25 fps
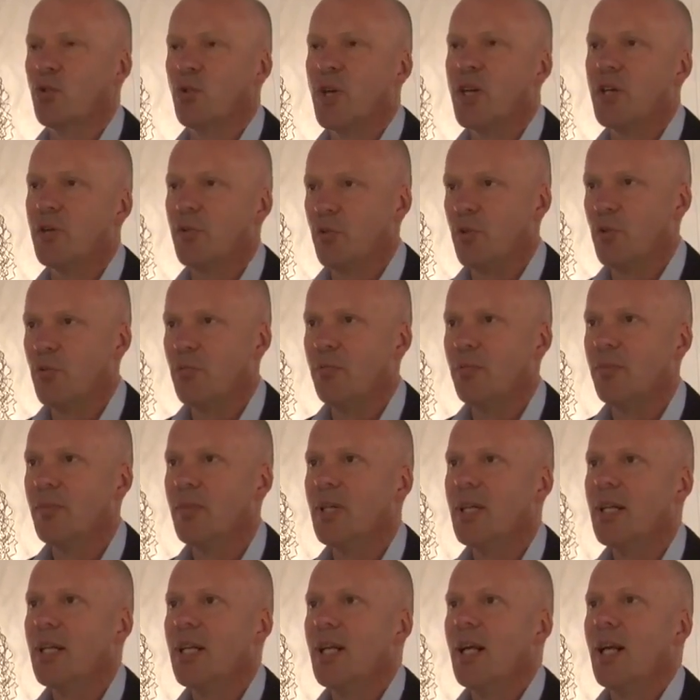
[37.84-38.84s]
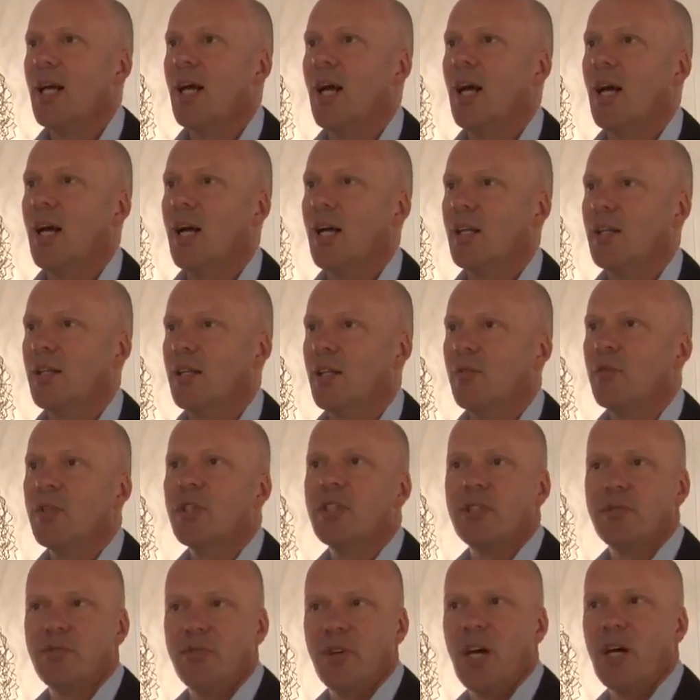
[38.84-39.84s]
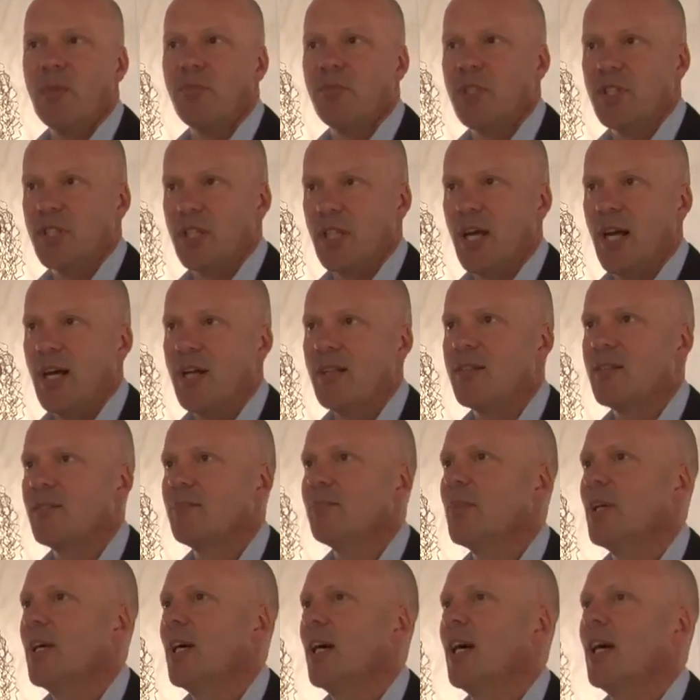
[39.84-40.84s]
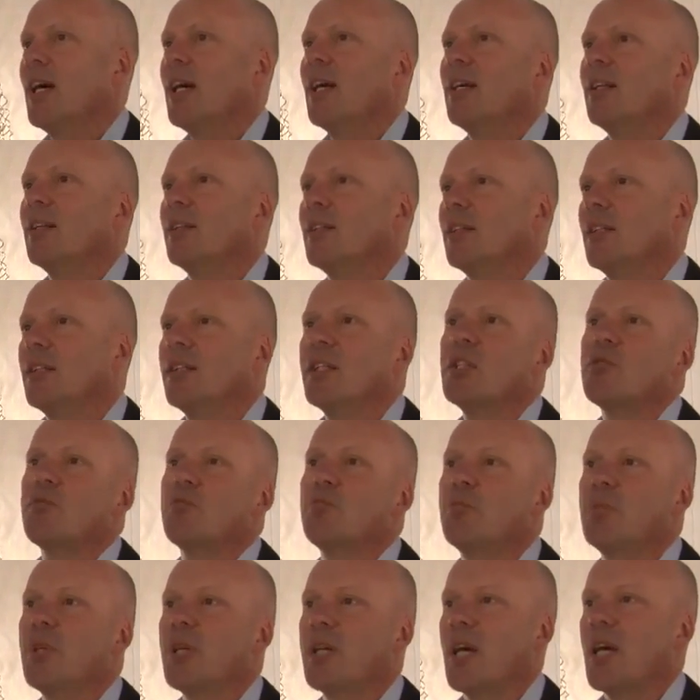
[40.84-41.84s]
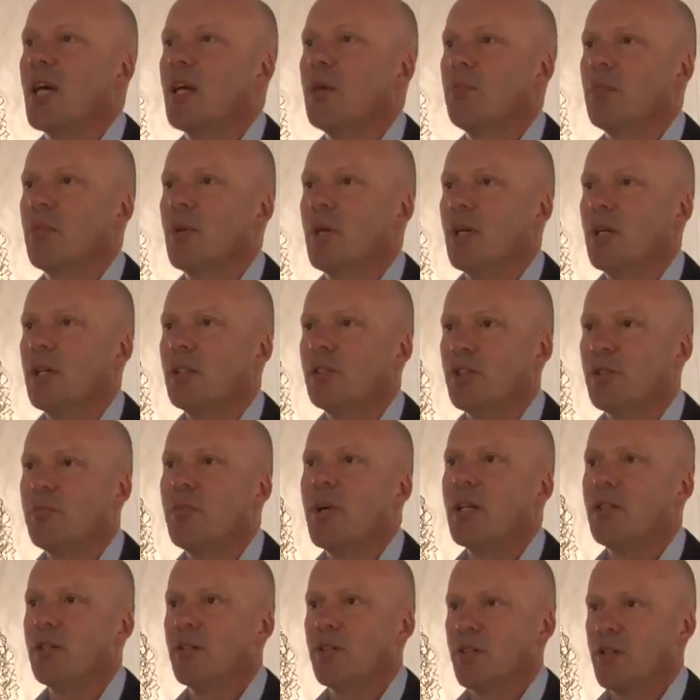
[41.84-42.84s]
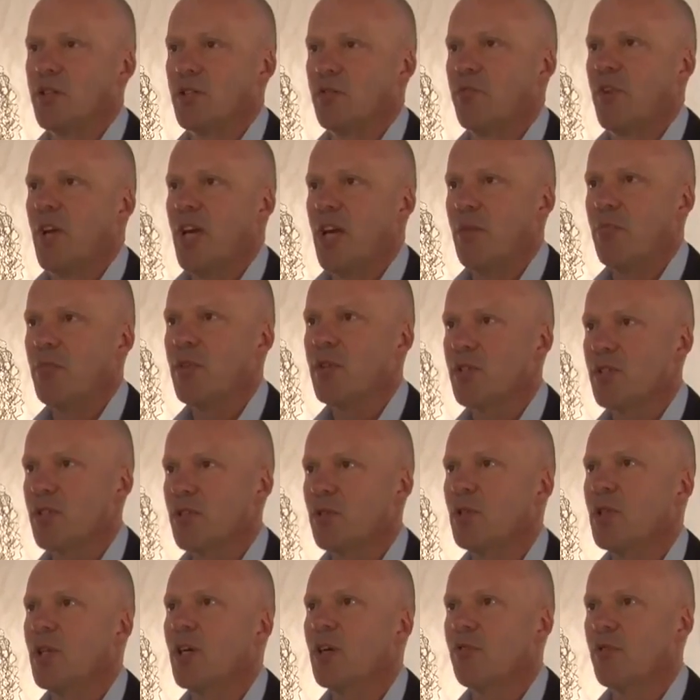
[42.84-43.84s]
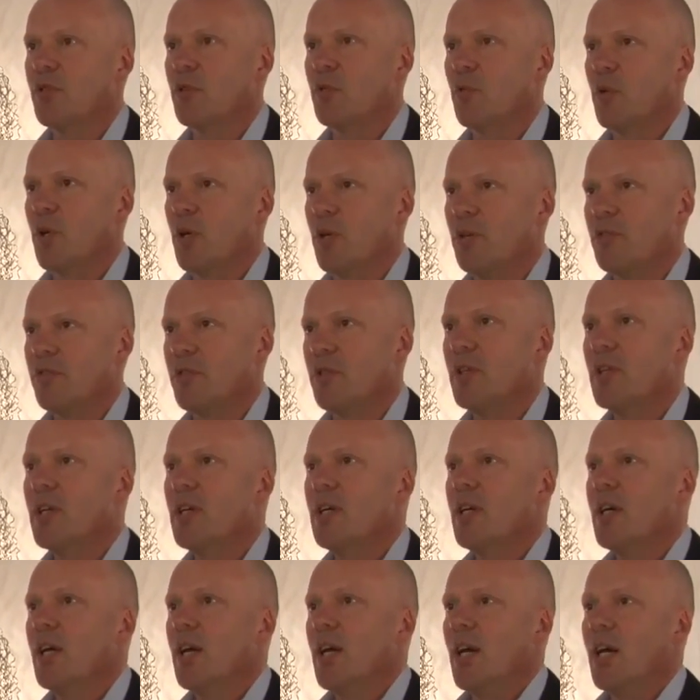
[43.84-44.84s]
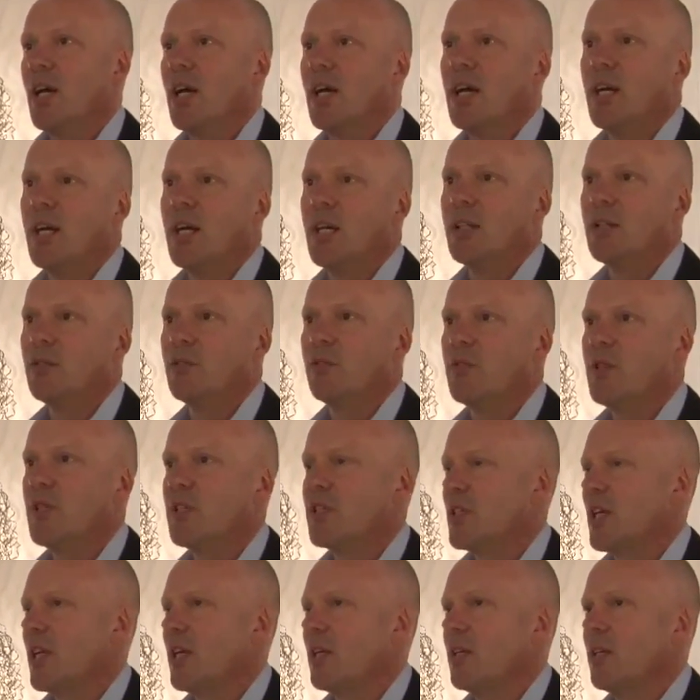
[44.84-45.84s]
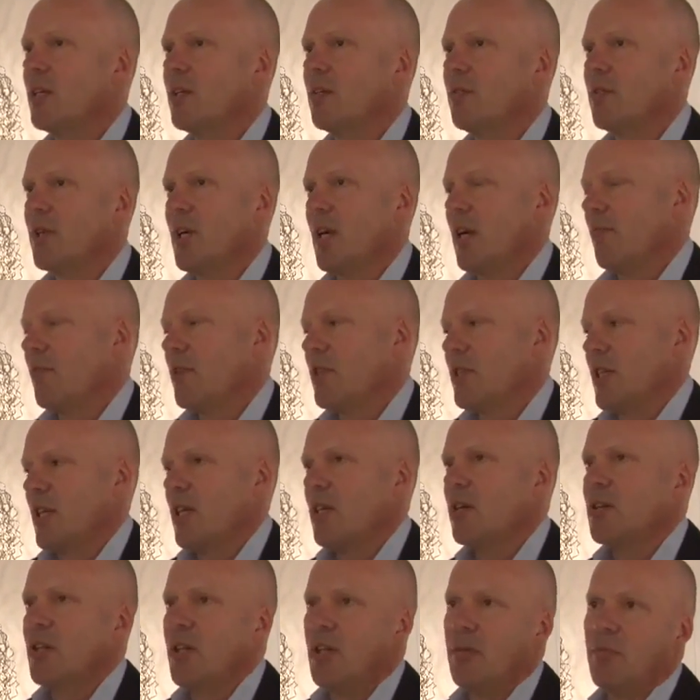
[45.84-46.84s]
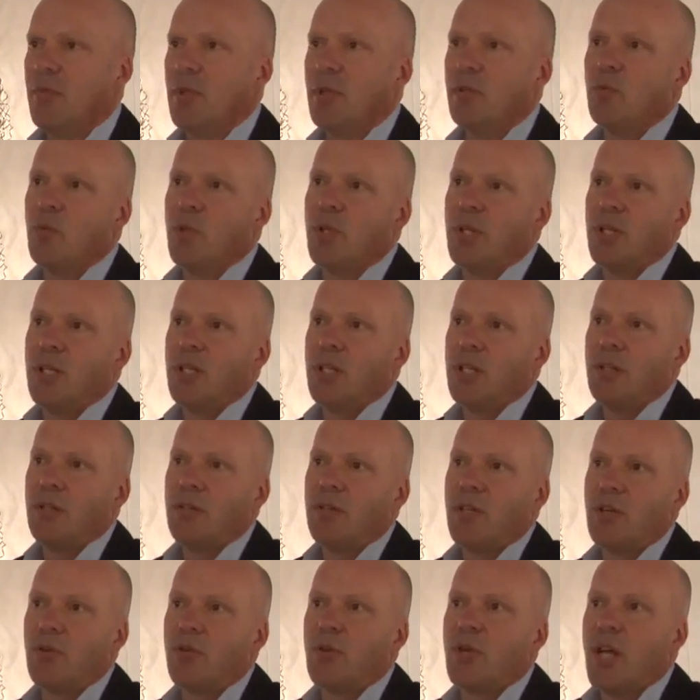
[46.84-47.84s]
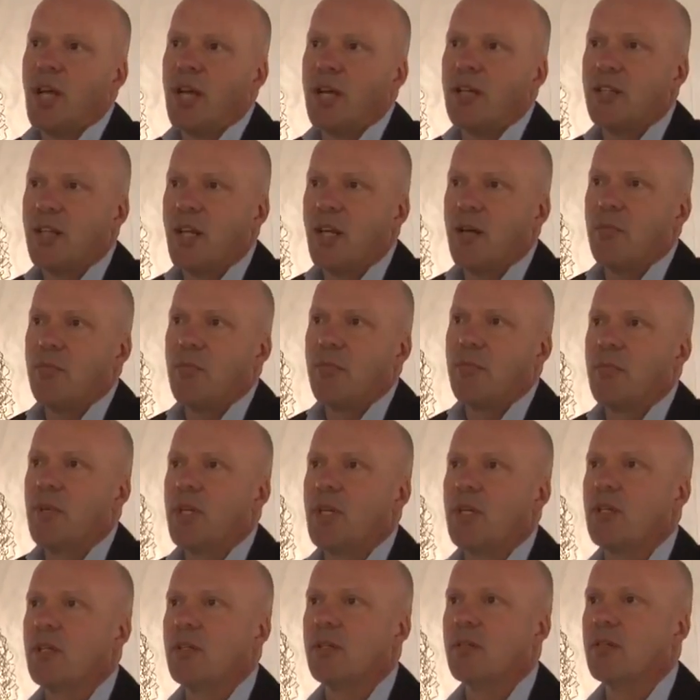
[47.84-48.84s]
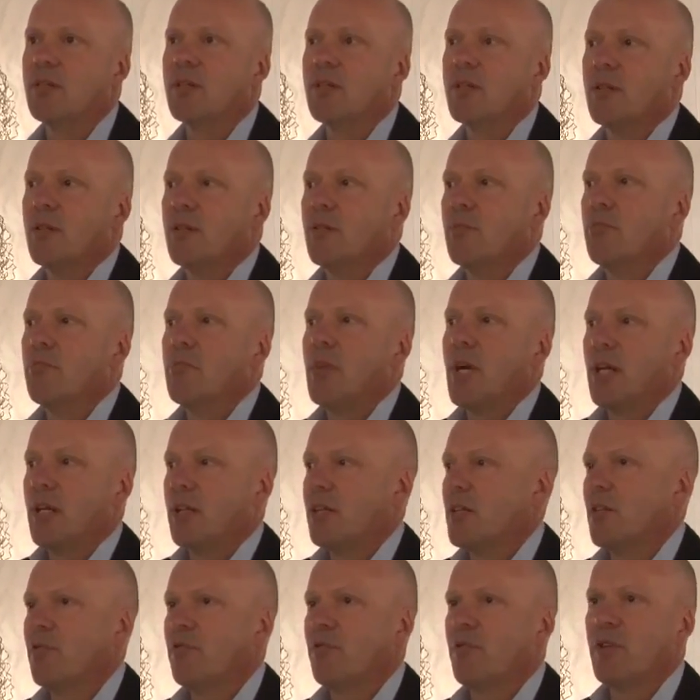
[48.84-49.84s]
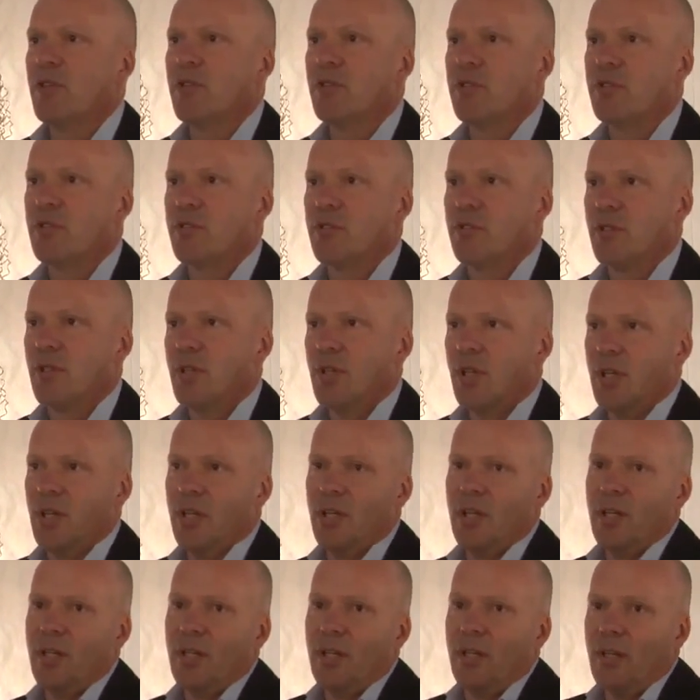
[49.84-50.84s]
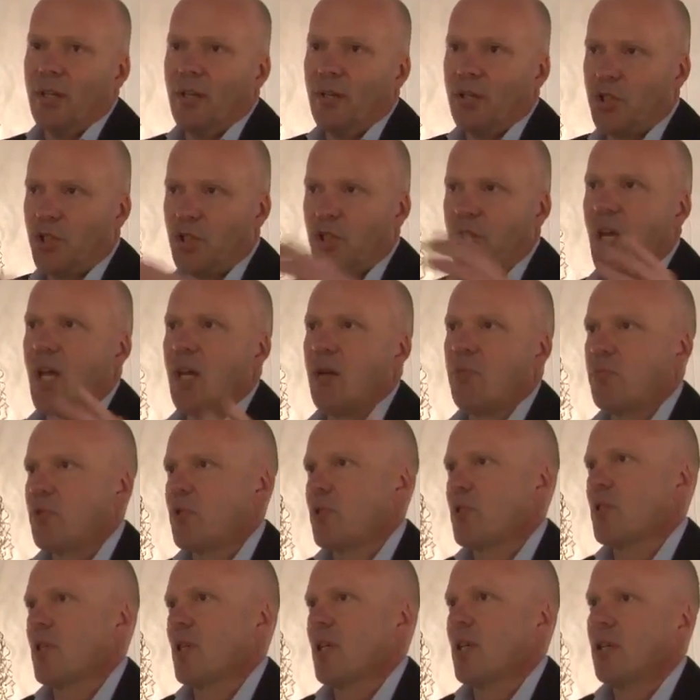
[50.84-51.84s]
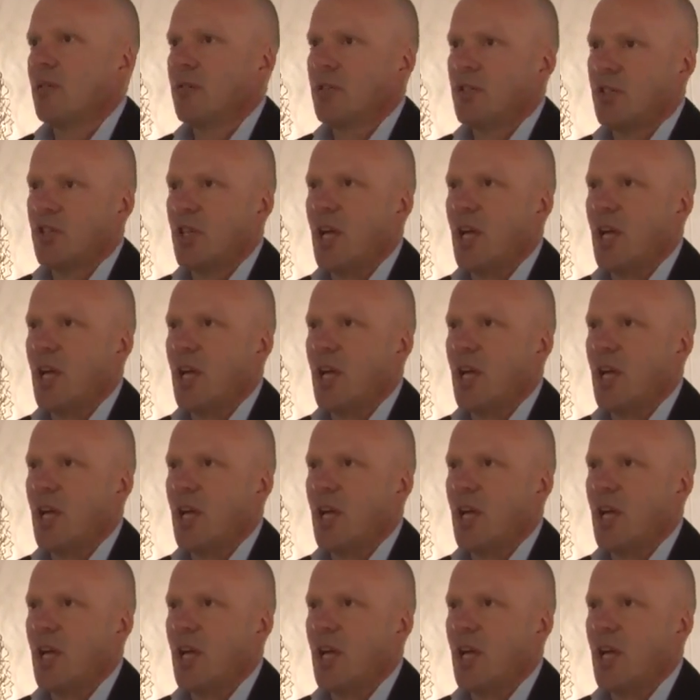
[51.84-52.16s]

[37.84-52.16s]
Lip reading: green room, and we developed this light. And this became tremendous famous all over the world. And we sell them and we create them in many different shapes and